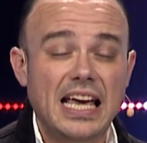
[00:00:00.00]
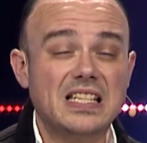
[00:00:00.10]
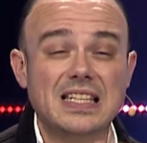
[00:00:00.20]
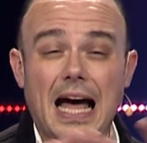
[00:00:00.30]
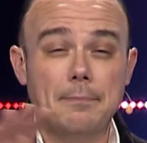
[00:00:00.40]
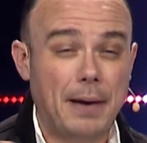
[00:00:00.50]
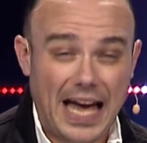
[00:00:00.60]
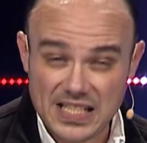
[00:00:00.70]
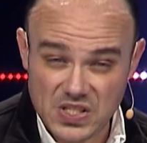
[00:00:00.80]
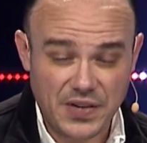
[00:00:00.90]
is not
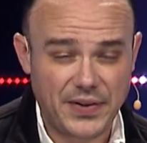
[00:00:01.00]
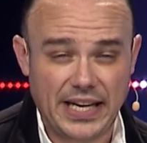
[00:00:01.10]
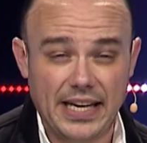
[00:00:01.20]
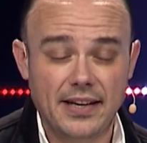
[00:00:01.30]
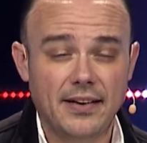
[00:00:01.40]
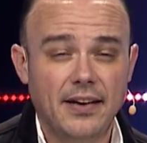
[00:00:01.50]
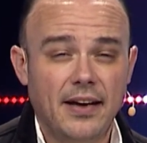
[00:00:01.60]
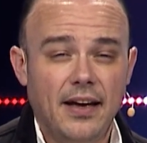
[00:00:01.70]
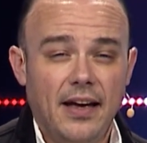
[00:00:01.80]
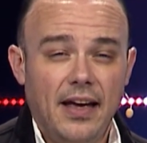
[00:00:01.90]
passivity.
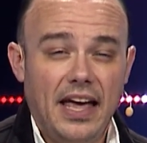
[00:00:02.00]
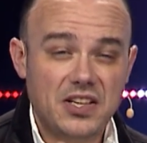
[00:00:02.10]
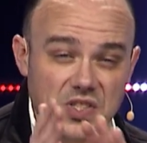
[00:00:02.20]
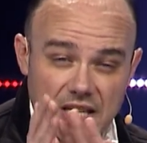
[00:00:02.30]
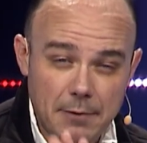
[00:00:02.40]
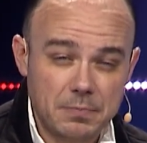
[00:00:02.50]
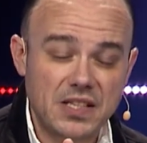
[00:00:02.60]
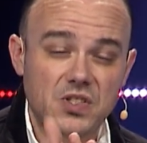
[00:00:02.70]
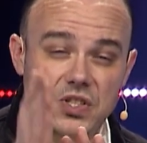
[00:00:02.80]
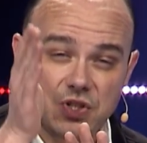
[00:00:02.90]

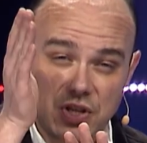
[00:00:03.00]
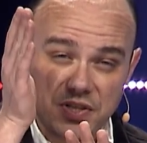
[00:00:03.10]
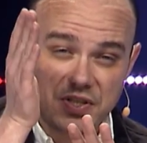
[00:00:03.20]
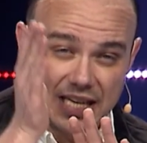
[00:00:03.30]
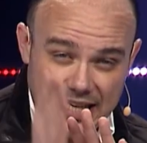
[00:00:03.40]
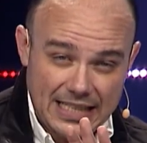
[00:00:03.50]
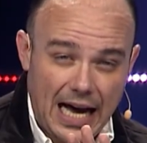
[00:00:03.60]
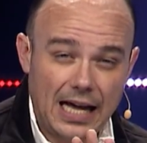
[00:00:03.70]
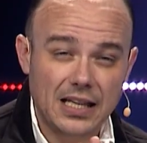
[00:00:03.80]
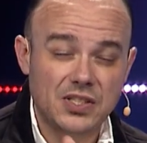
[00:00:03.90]
Acceptance is just
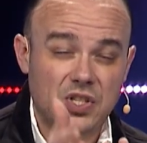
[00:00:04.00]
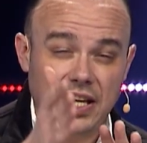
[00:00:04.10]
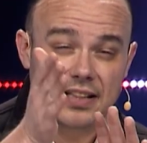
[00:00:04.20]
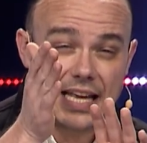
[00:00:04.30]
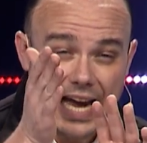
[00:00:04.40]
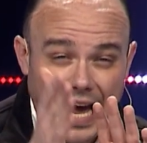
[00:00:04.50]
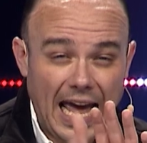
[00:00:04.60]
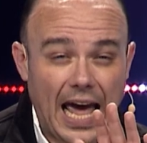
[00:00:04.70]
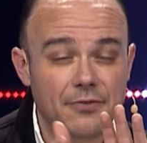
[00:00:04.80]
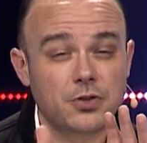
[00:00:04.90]
acknowledging that I
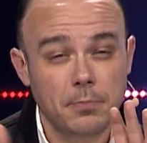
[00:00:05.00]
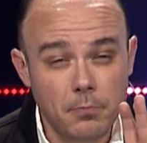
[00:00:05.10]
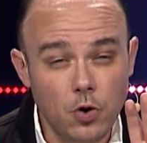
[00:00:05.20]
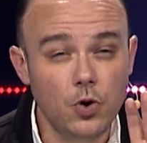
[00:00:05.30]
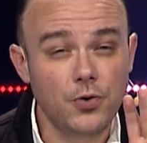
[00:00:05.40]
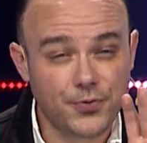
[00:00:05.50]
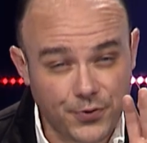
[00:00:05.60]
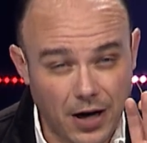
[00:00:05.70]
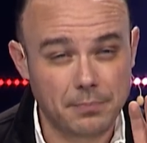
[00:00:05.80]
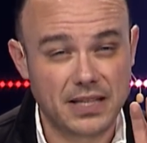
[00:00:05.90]
have to move
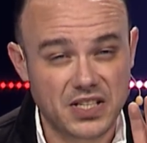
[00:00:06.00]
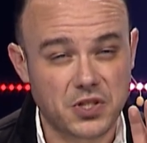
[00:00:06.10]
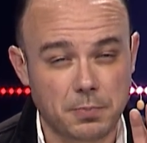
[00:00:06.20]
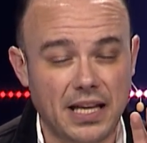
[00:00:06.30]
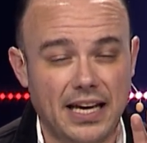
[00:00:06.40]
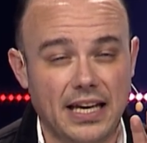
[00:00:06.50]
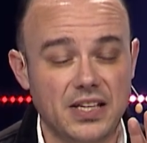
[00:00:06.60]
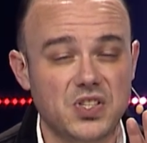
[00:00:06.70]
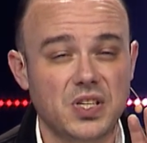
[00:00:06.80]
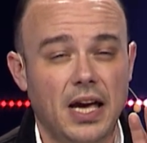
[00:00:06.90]
from this
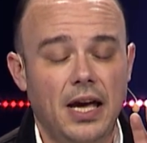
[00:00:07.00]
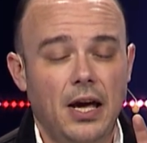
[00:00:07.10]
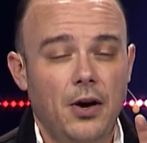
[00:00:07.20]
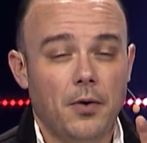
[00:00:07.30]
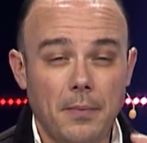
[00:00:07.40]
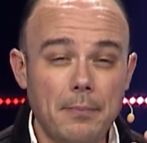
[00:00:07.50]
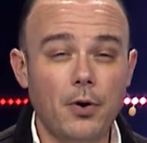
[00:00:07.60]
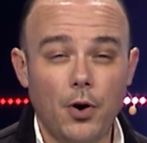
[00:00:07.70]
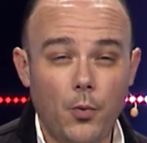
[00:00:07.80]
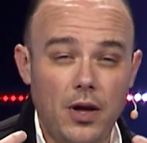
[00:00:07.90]
place.
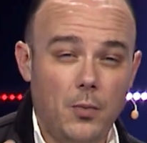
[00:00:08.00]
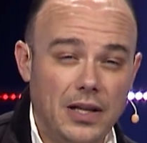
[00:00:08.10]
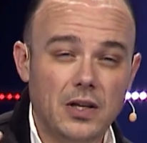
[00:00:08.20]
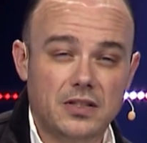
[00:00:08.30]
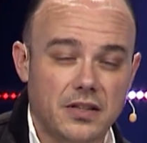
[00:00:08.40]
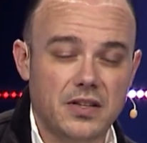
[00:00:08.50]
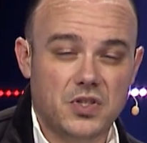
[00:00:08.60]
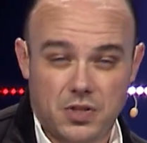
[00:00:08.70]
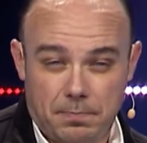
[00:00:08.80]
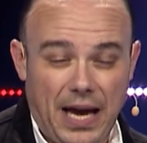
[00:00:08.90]
Remember, we looked at
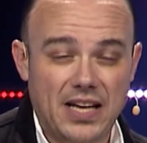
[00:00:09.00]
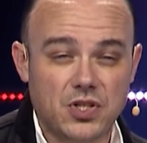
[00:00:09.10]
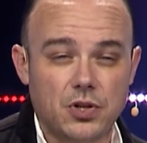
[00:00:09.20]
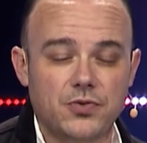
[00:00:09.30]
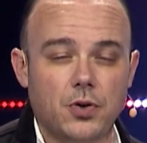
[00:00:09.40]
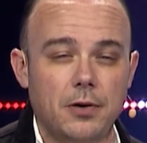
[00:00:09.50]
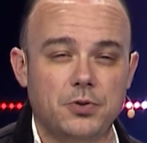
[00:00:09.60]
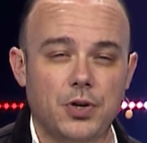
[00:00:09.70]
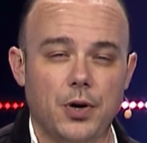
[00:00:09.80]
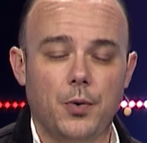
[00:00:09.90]
this passage of
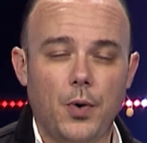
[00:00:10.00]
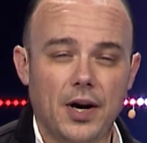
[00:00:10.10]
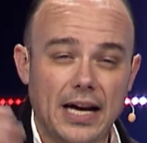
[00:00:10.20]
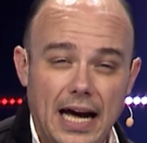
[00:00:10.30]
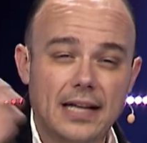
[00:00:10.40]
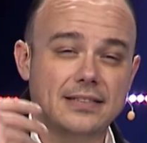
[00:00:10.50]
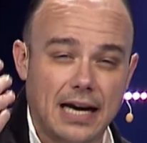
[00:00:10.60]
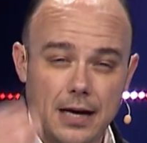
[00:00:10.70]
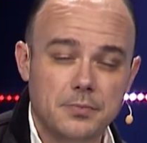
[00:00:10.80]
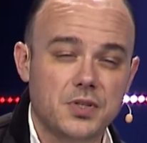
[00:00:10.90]
scripture where God
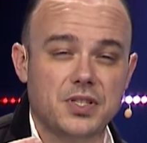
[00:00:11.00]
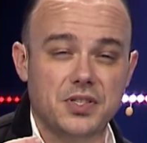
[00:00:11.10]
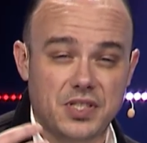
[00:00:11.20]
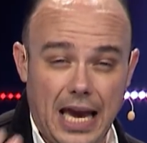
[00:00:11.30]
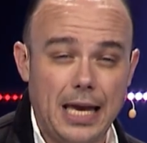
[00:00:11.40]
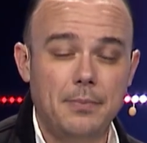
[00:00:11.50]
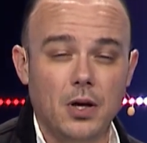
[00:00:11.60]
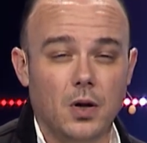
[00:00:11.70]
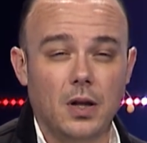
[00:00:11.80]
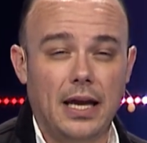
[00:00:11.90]
comes to
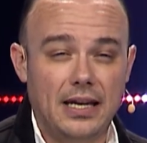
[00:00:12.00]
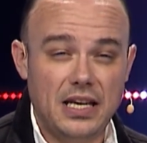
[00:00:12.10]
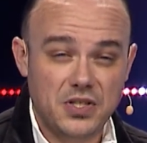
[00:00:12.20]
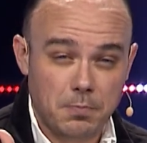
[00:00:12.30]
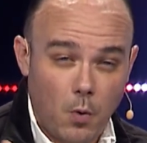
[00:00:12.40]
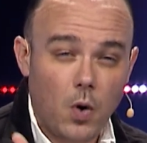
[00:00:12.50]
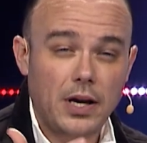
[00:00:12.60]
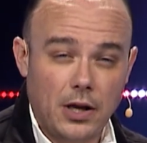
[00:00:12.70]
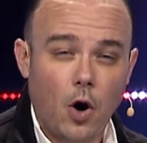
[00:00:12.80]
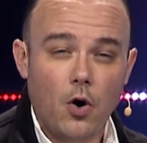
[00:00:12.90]
Samuel and he's
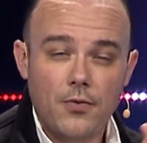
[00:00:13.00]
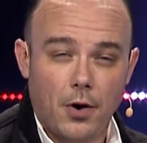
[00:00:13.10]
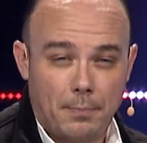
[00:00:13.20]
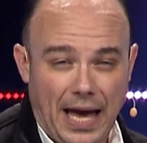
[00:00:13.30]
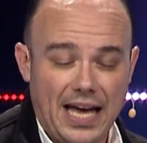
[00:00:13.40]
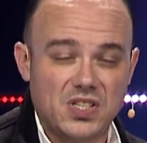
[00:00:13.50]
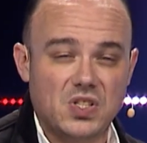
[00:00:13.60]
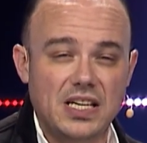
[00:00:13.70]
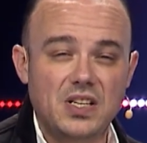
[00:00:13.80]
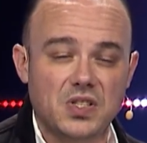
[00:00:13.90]
mourning over a past
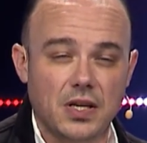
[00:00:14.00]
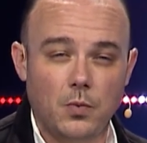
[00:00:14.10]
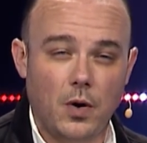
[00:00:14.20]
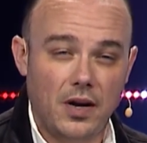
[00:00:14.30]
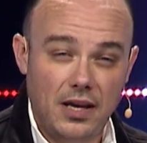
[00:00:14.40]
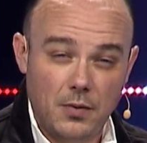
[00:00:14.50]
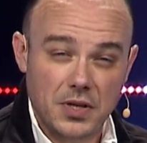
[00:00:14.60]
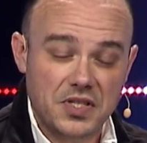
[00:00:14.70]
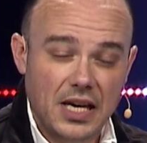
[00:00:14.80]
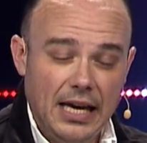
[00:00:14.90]
season where he
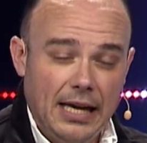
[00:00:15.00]
was